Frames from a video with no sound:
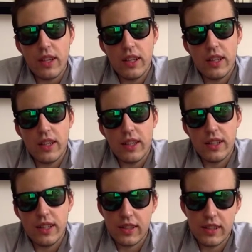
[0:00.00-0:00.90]
uh,
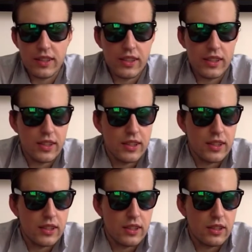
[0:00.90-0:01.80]

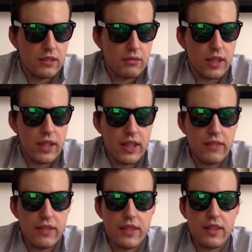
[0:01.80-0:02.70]
while
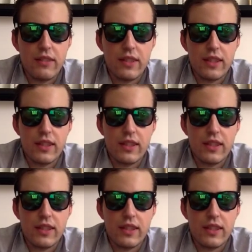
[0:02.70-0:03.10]
Levy still thinks